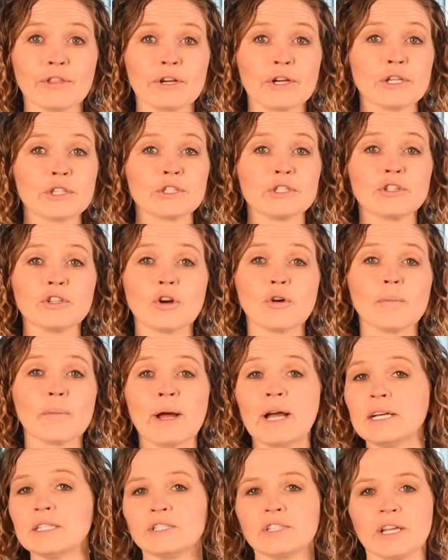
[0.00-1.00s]
learned so
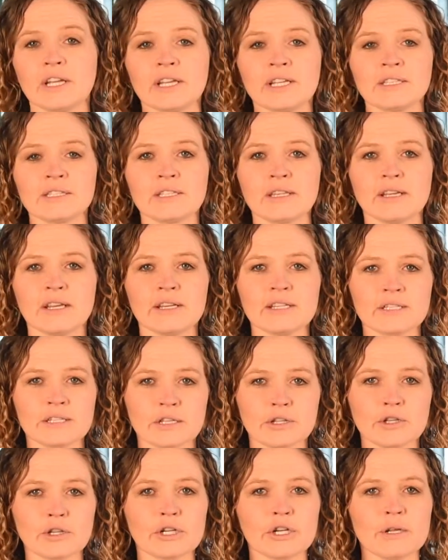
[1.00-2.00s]
much, and it's
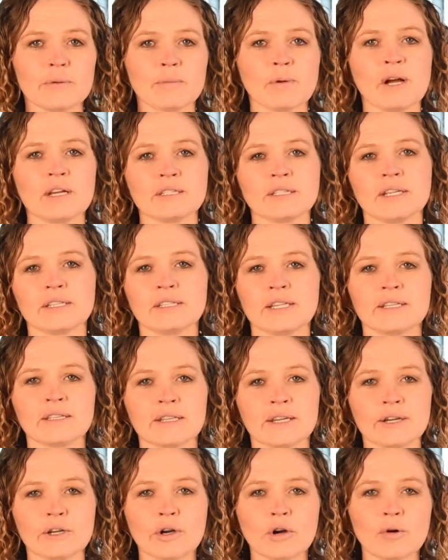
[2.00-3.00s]
a learning process
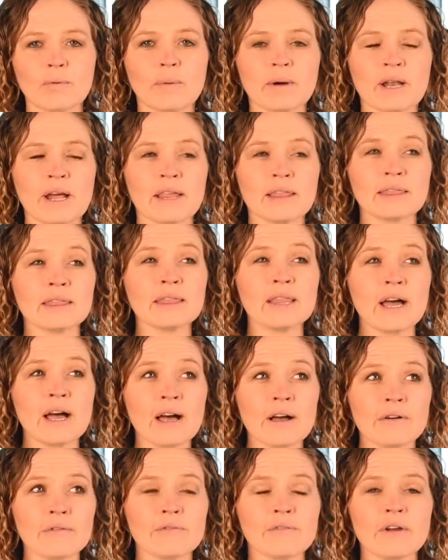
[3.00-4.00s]
as I go. But I
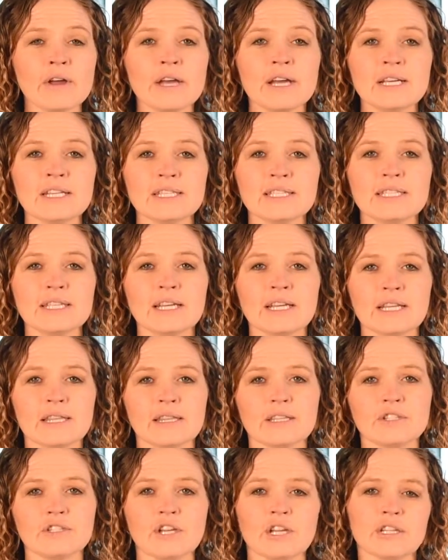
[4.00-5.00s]
love
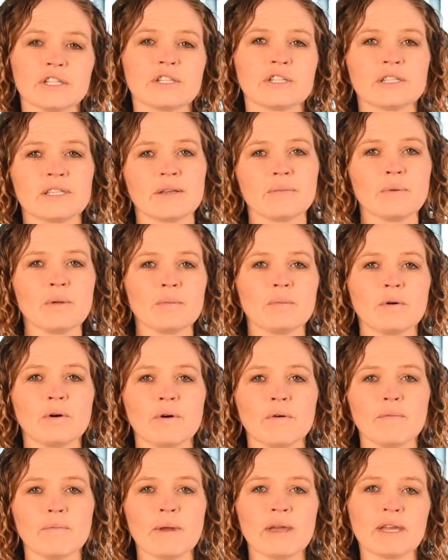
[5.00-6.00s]
seeing the changes that
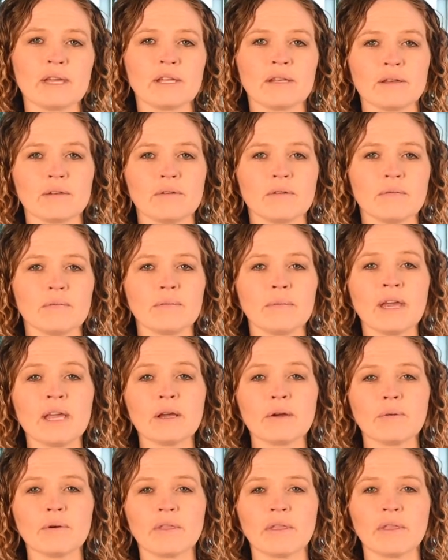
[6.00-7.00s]
people
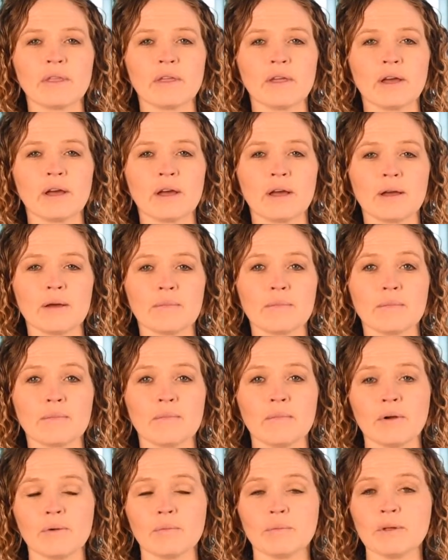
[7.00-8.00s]
make with
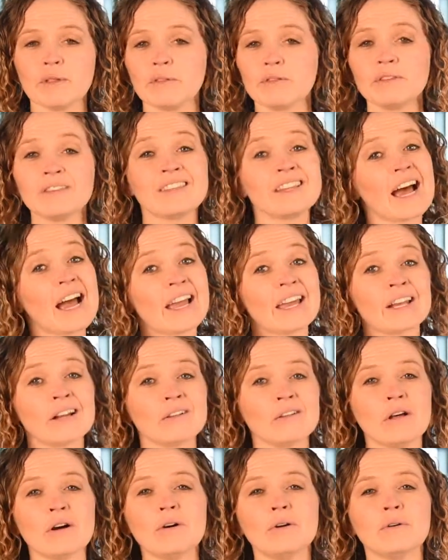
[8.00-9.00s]
diet
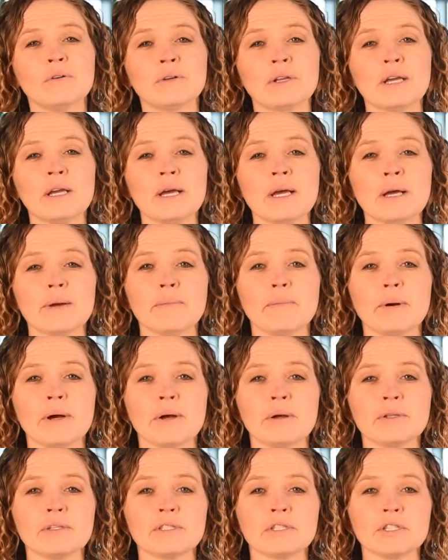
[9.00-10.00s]
alone,
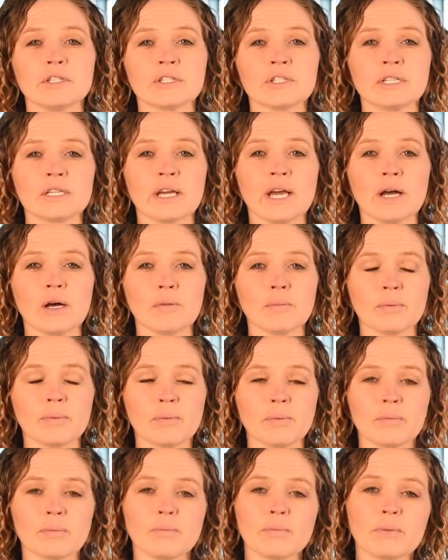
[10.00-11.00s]
but just to help
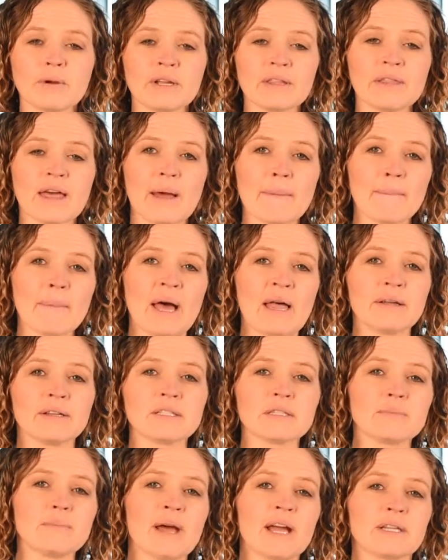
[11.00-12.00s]
bring that
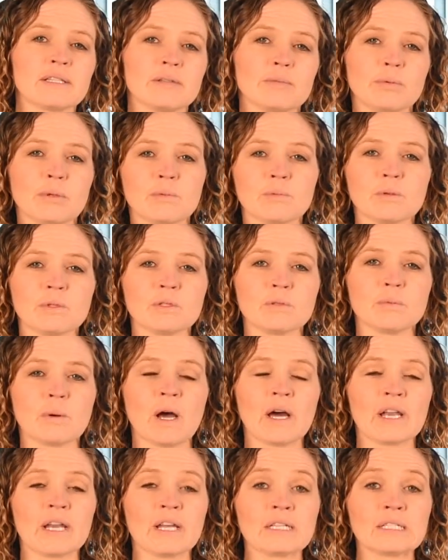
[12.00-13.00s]
balance back to people's
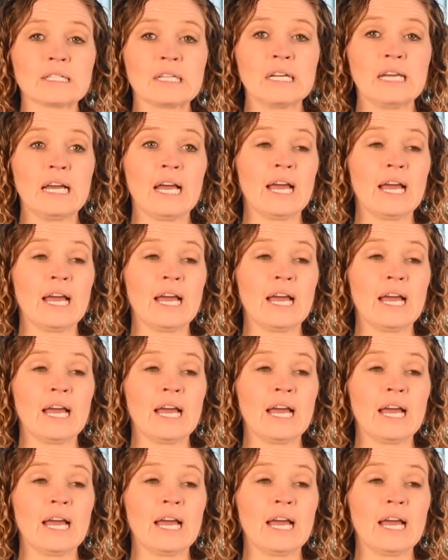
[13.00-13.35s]
bodies.